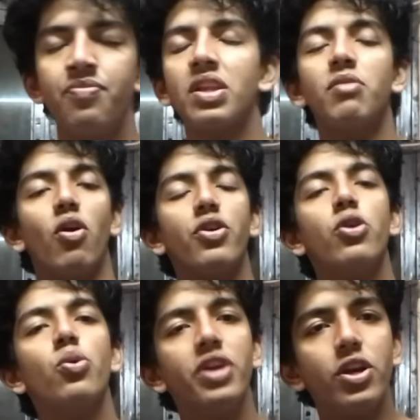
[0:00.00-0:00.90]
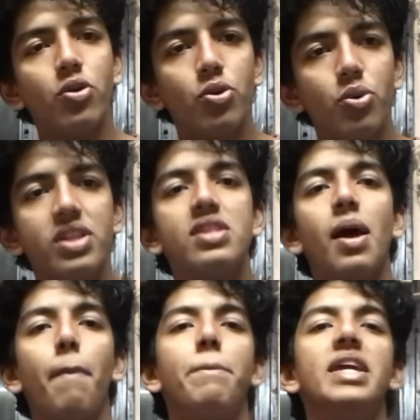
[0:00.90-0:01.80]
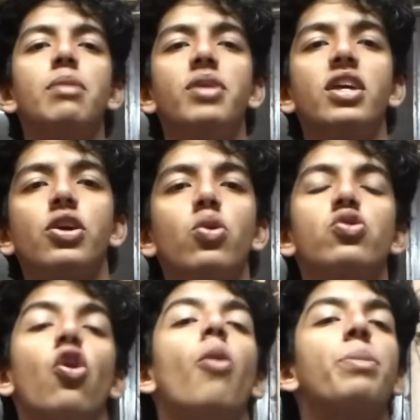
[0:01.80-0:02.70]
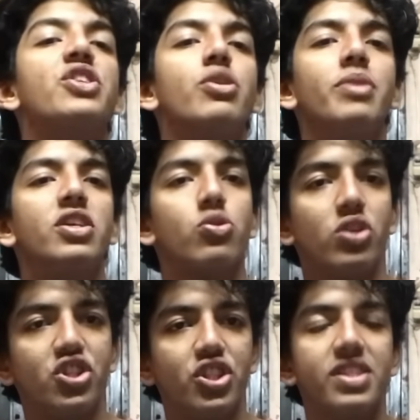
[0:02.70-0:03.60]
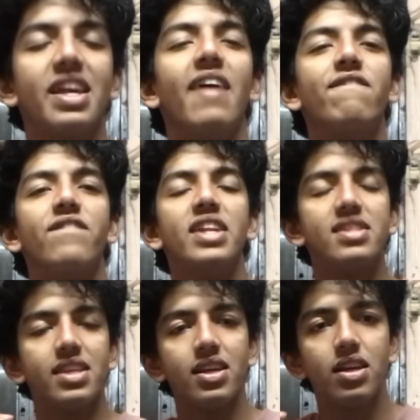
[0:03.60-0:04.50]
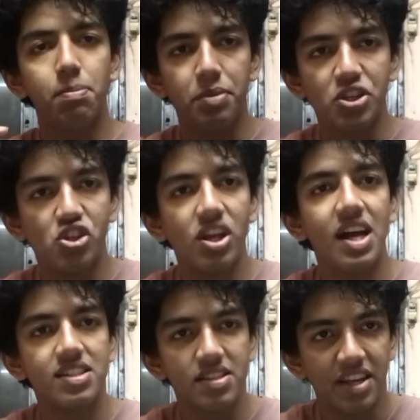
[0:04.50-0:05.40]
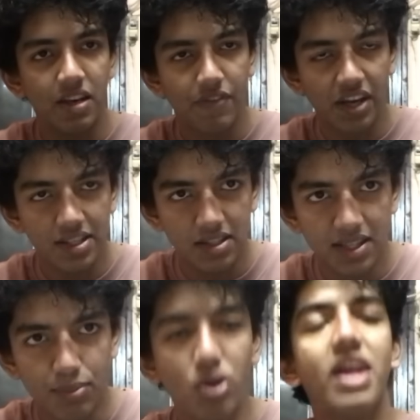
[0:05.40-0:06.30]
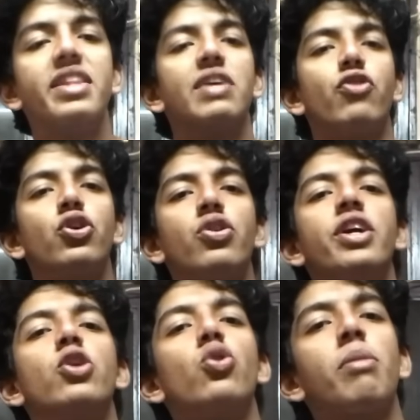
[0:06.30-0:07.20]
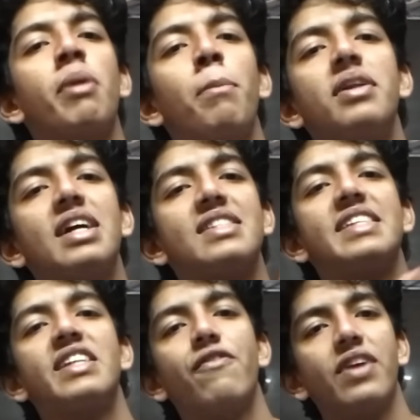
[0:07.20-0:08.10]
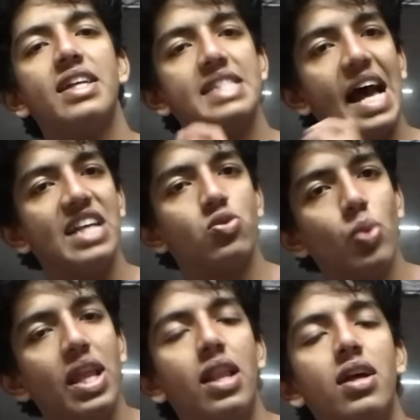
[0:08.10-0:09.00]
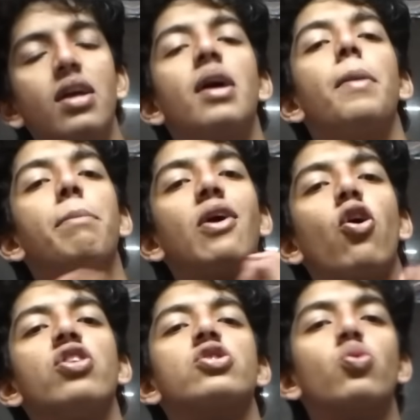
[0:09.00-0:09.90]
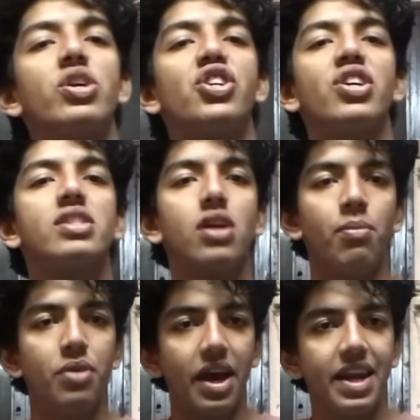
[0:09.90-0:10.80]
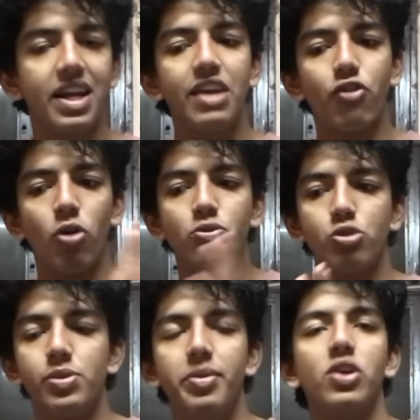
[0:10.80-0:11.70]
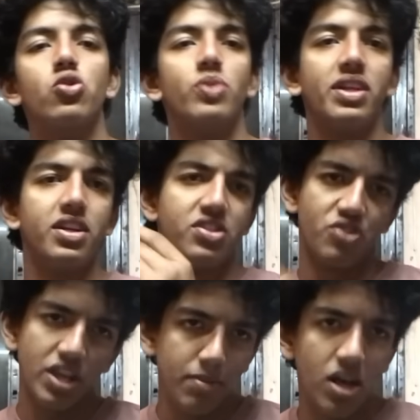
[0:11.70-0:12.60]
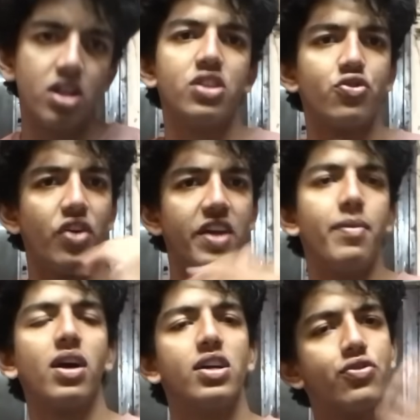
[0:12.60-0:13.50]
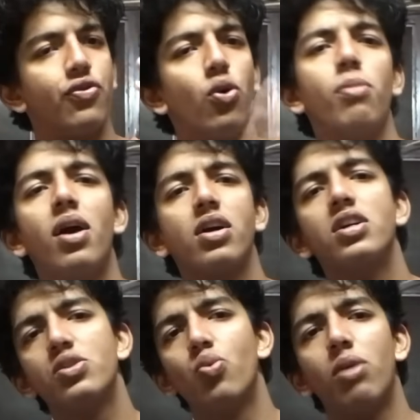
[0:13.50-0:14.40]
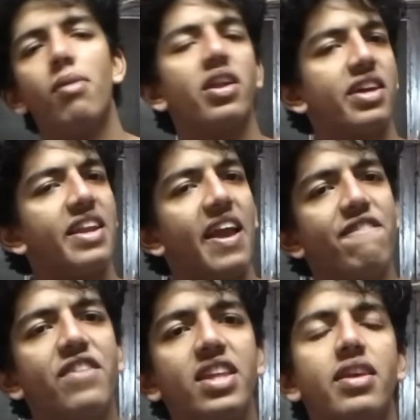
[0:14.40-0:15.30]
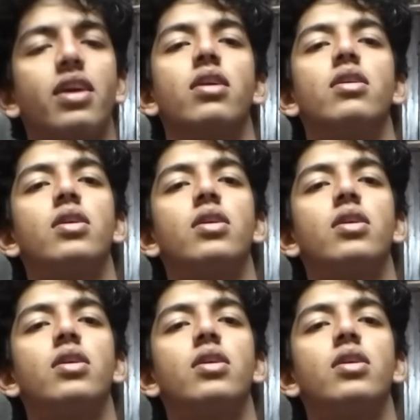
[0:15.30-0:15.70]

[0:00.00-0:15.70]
But what you do need to do is PBQs or picture-based questions. Every single picture has a significance in the book, and therefore you need to remember that significance as well. Because questions come directly from those PBQs, whether it's 3 markers, 5 markers, 4 markers, 1 marker, everything.